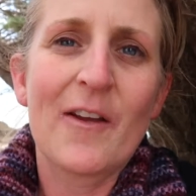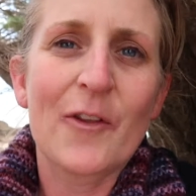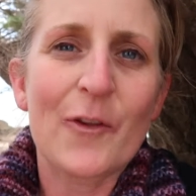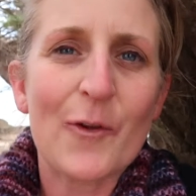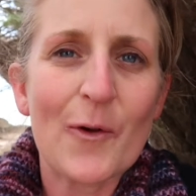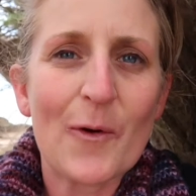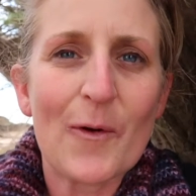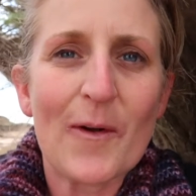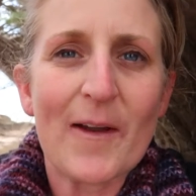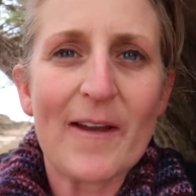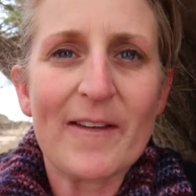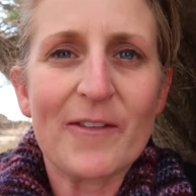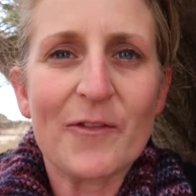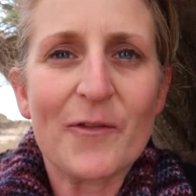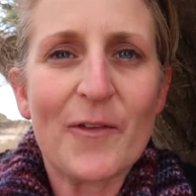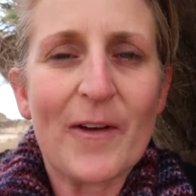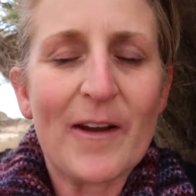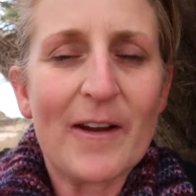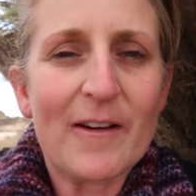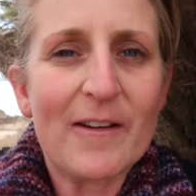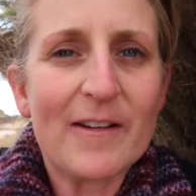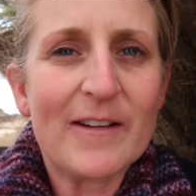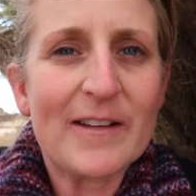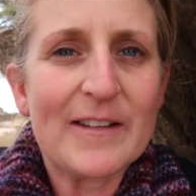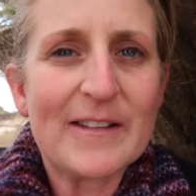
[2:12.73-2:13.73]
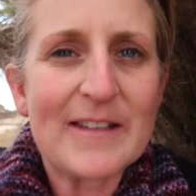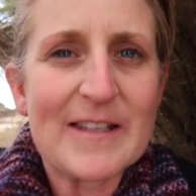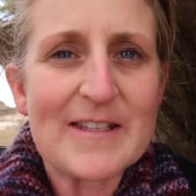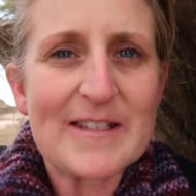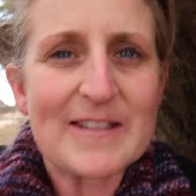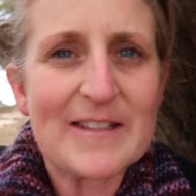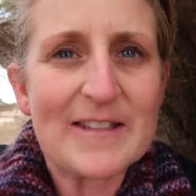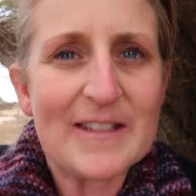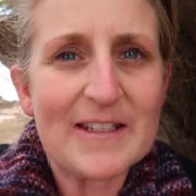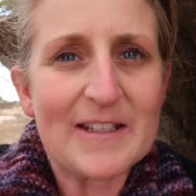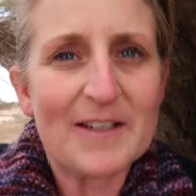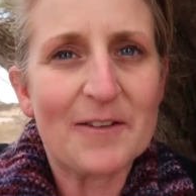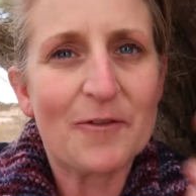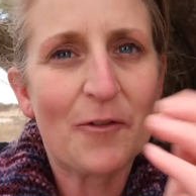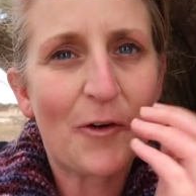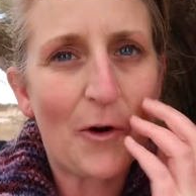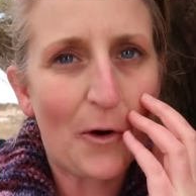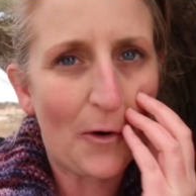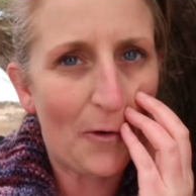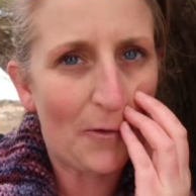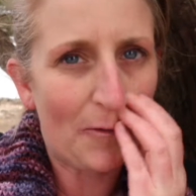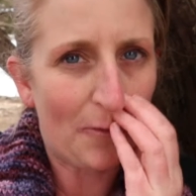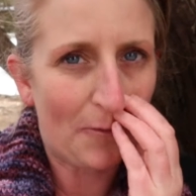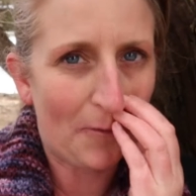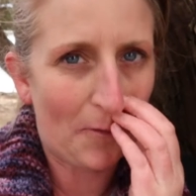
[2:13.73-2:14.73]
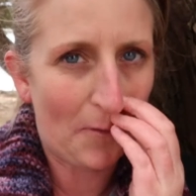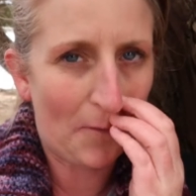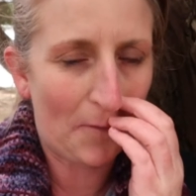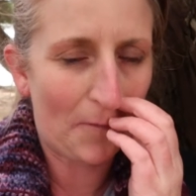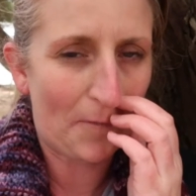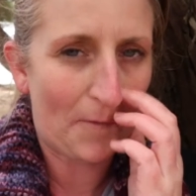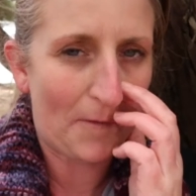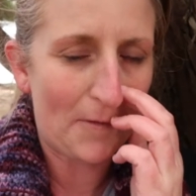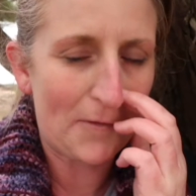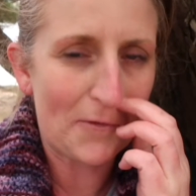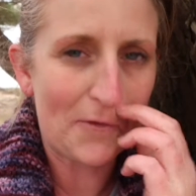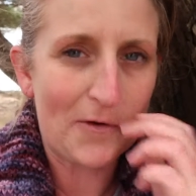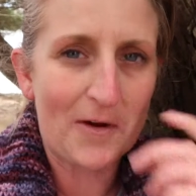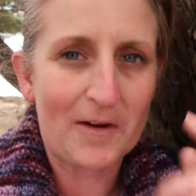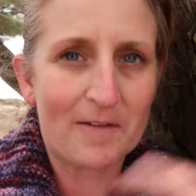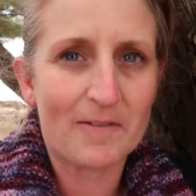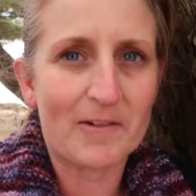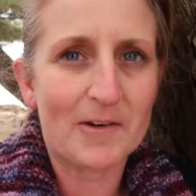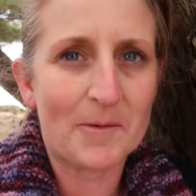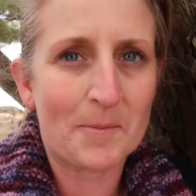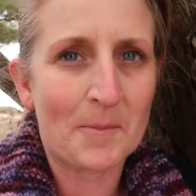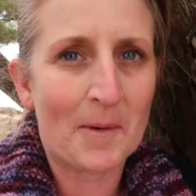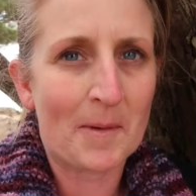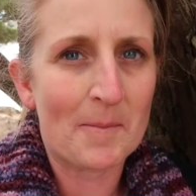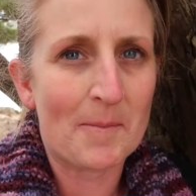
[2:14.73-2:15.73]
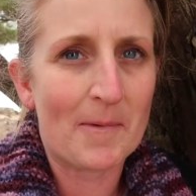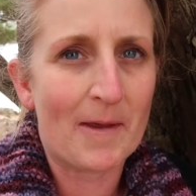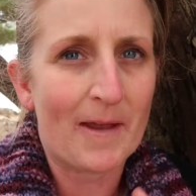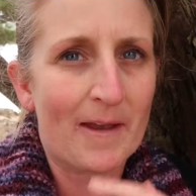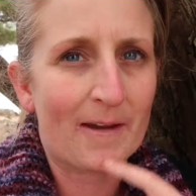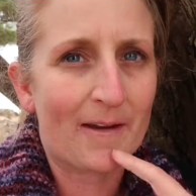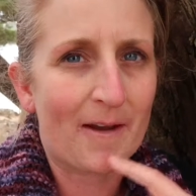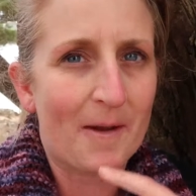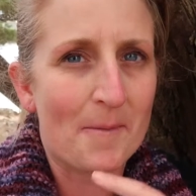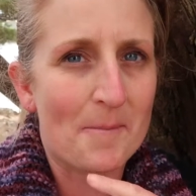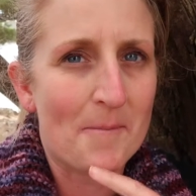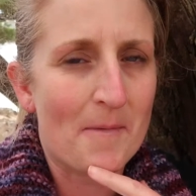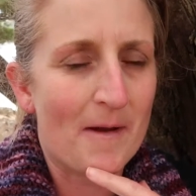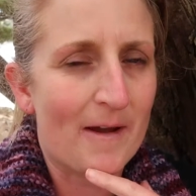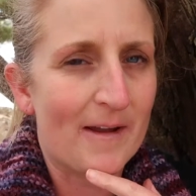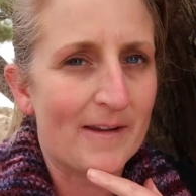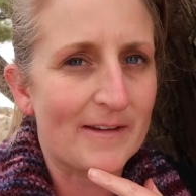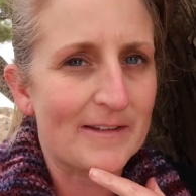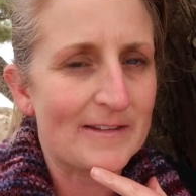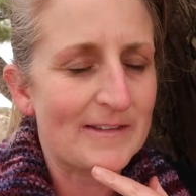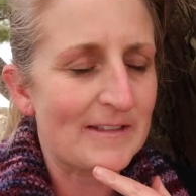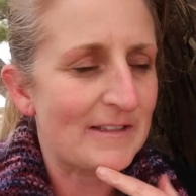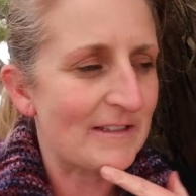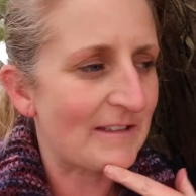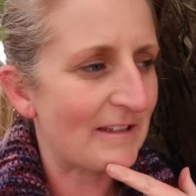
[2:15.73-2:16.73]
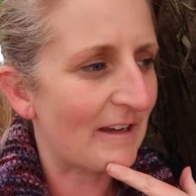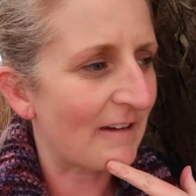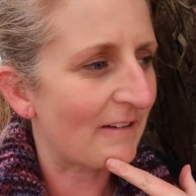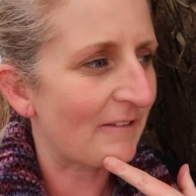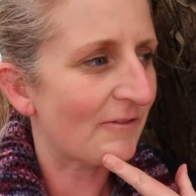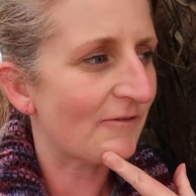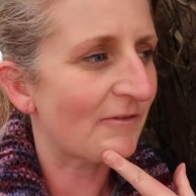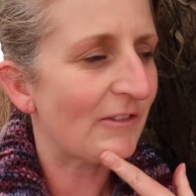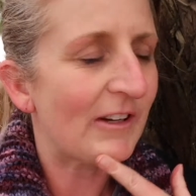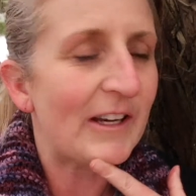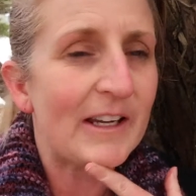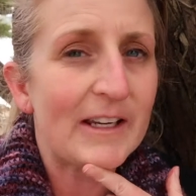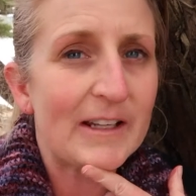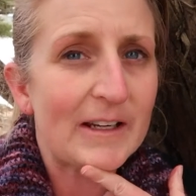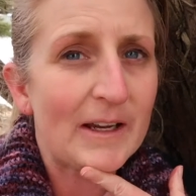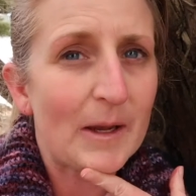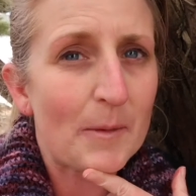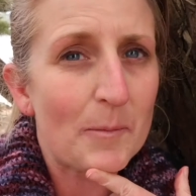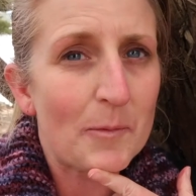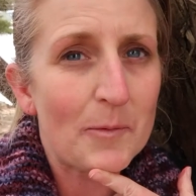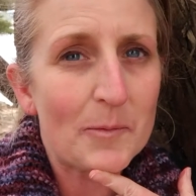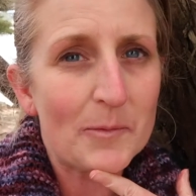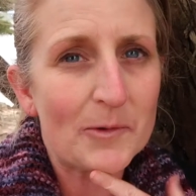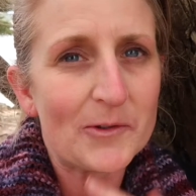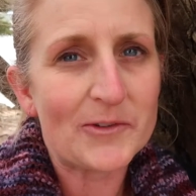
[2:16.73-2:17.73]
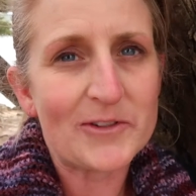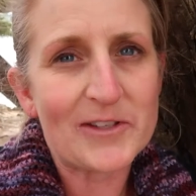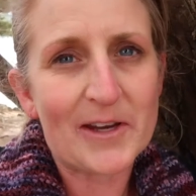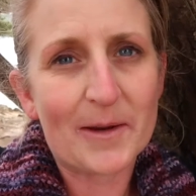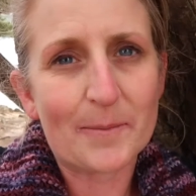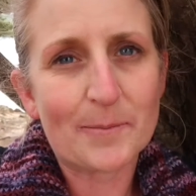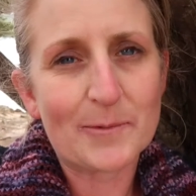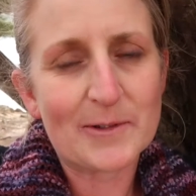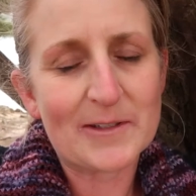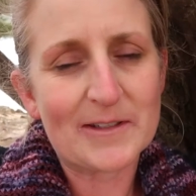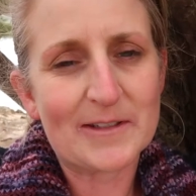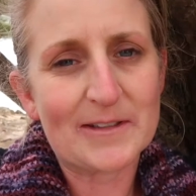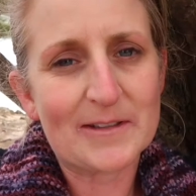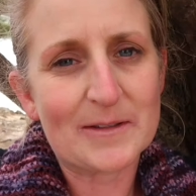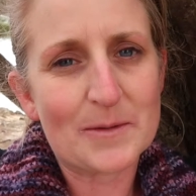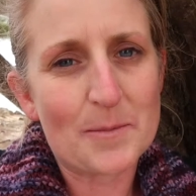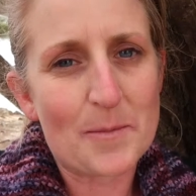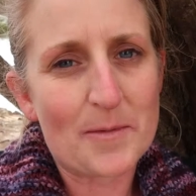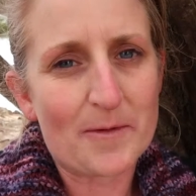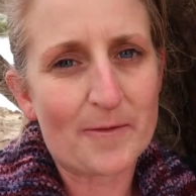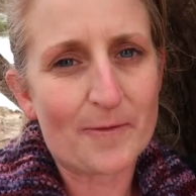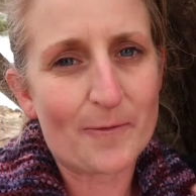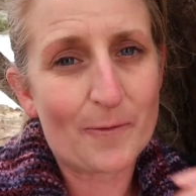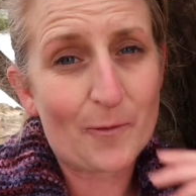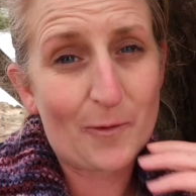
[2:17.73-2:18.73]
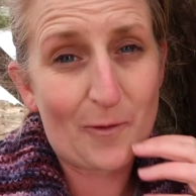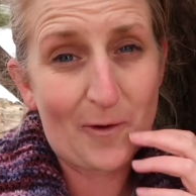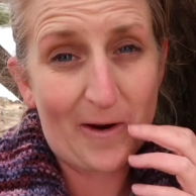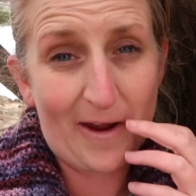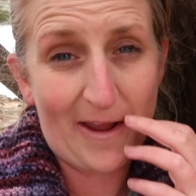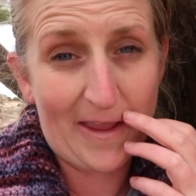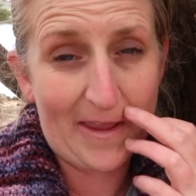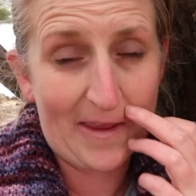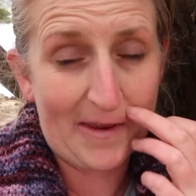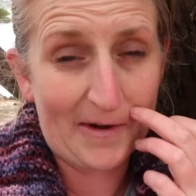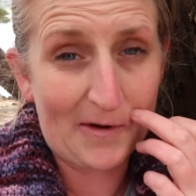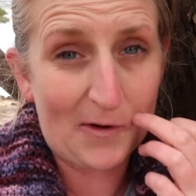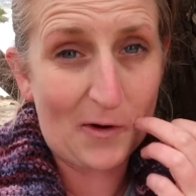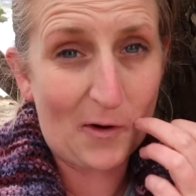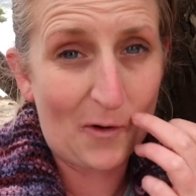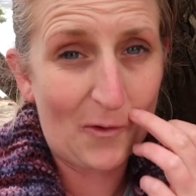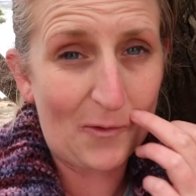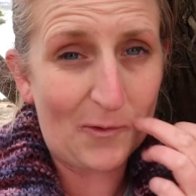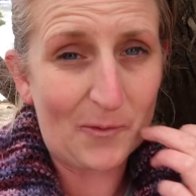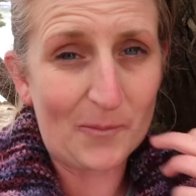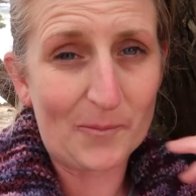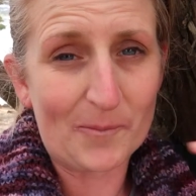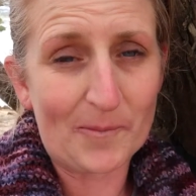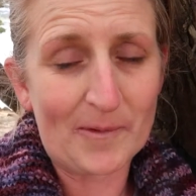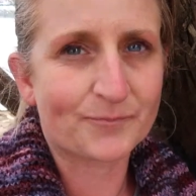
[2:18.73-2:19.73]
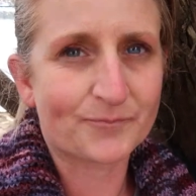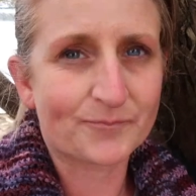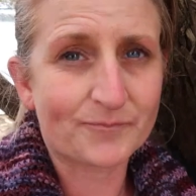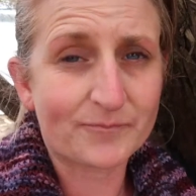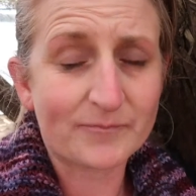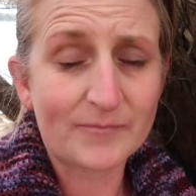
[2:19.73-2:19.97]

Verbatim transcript: So, as far as City of Ghosts goes, I do have it in my bag. I might sit down and read a couple more chapters before I head home.